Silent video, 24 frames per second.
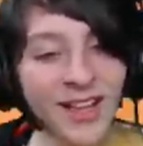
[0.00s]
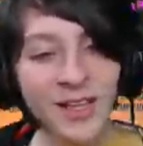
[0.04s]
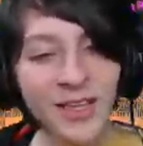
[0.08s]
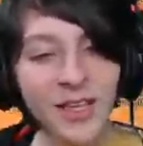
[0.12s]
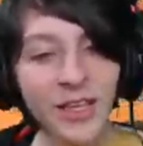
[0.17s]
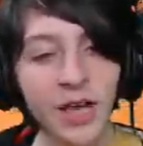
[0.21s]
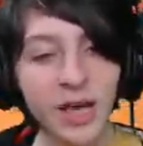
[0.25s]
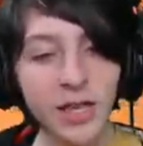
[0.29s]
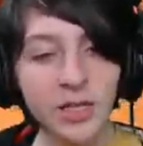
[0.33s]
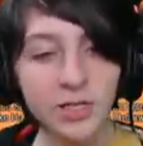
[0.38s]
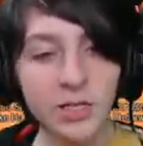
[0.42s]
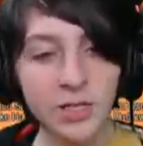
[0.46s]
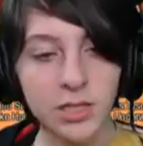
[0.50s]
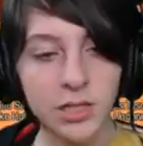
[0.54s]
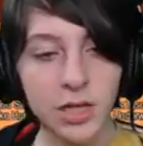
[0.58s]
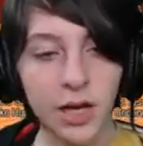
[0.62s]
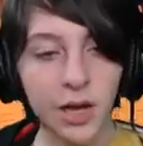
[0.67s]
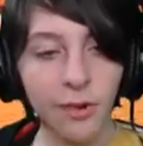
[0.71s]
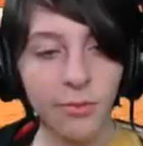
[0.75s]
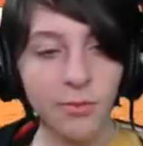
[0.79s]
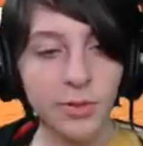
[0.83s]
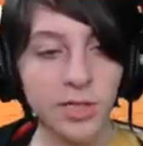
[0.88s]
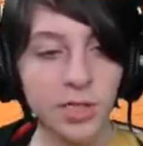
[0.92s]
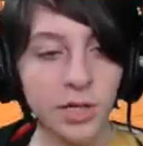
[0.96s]
Yes,
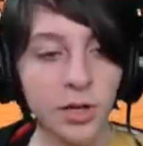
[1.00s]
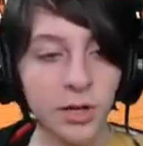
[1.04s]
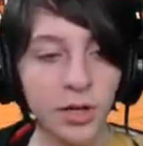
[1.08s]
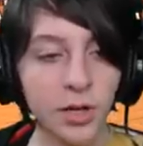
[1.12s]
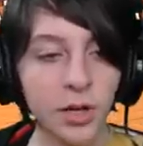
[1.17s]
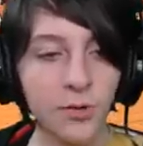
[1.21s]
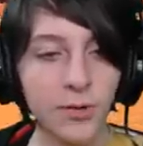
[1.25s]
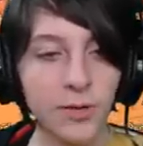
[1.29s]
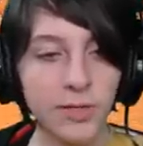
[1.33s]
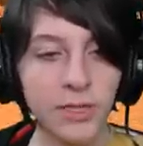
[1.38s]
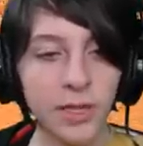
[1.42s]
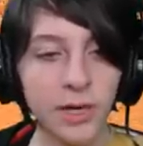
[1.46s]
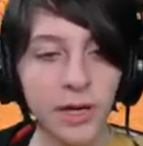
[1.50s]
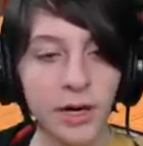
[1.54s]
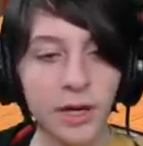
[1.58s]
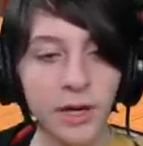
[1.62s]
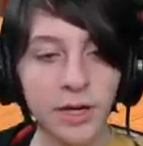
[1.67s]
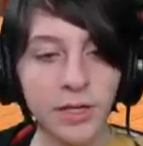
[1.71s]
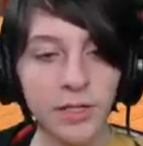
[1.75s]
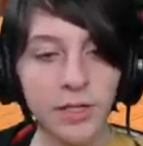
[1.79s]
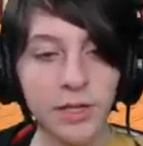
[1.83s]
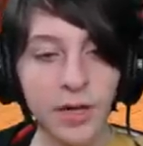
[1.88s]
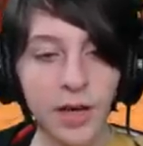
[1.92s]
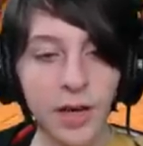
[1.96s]
I was on Noah's
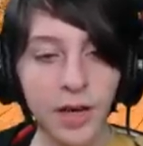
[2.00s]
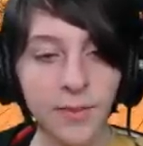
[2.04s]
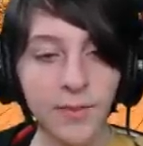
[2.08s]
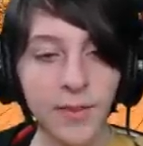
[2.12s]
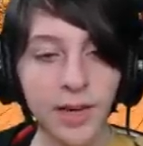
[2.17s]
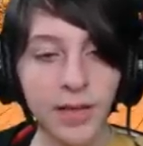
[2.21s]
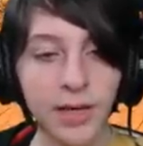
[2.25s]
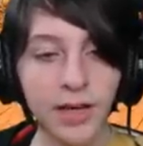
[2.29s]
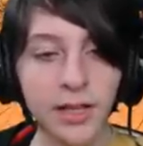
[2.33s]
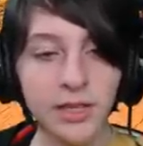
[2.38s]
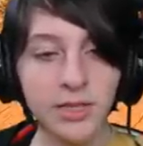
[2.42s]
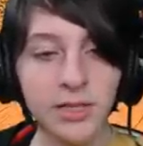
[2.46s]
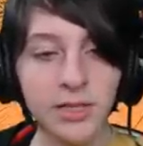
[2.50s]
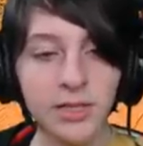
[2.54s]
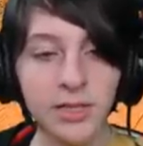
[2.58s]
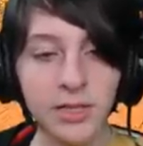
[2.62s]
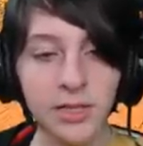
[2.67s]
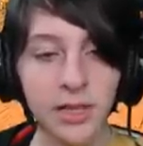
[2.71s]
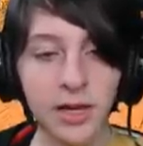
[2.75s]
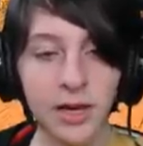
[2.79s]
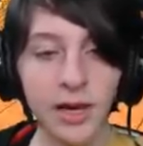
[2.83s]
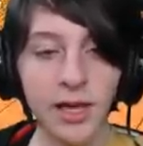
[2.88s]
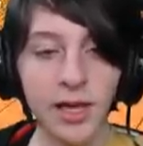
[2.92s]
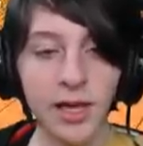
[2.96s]
Ark. I made
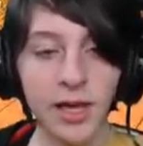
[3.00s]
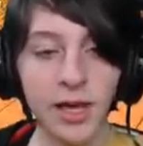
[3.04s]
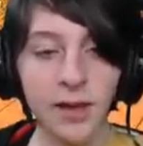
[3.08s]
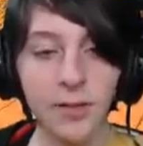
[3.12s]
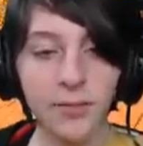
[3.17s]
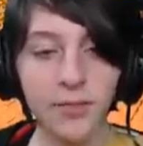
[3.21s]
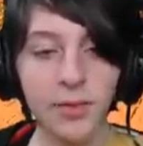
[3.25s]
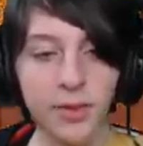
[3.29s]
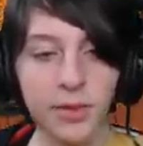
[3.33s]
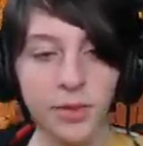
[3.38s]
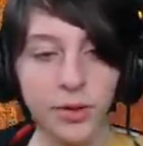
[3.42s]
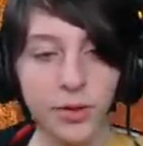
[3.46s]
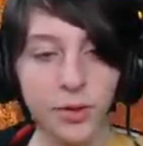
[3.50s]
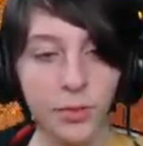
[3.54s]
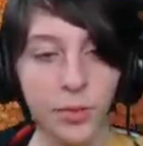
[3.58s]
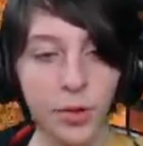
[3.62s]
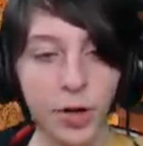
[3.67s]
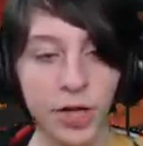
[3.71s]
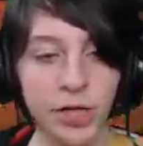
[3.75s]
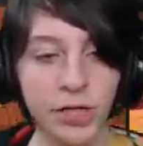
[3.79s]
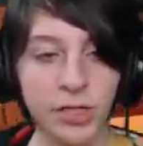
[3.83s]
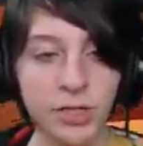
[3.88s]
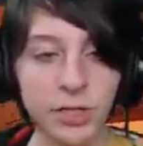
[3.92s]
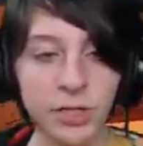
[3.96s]
it. I am the
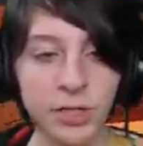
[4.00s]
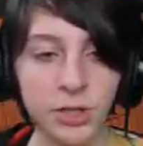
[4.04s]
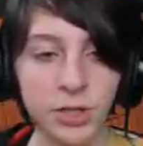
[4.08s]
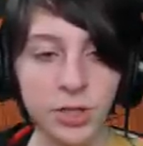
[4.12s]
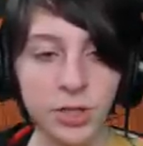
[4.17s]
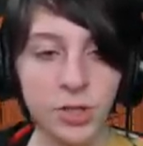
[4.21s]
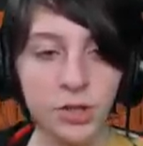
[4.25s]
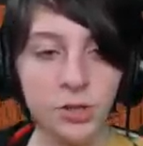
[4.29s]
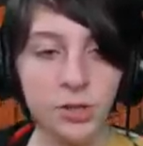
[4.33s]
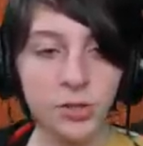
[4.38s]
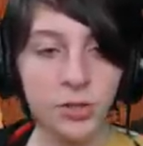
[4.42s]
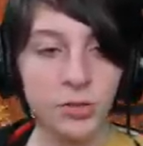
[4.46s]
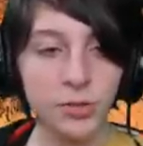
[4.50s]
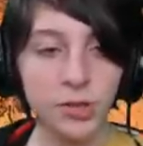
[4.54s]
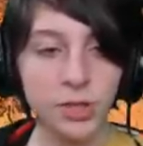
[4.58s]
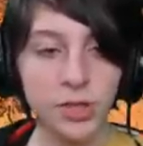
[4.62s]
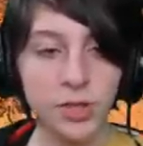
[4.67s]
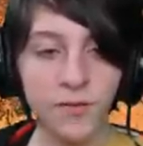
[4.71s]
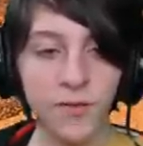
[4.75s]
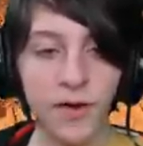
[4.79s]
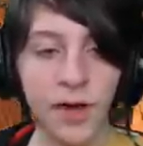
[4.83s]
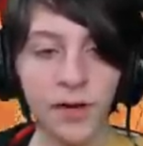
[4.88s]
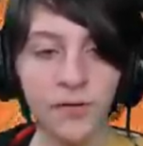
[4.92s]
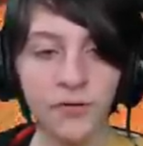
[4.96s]
one true
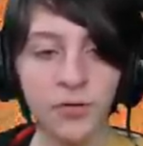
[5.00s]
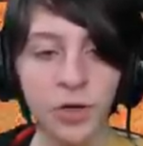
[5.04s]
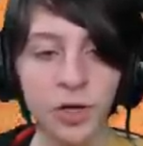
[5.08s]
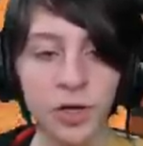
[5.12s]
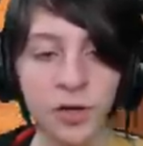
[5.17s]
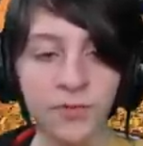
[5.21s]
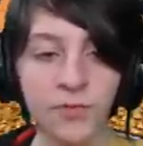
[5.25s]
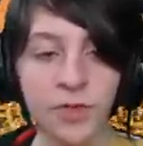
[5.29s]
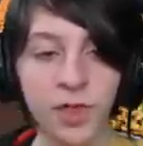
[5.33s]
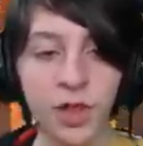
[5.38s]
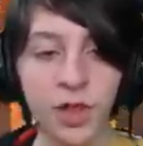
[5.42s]
survivor of the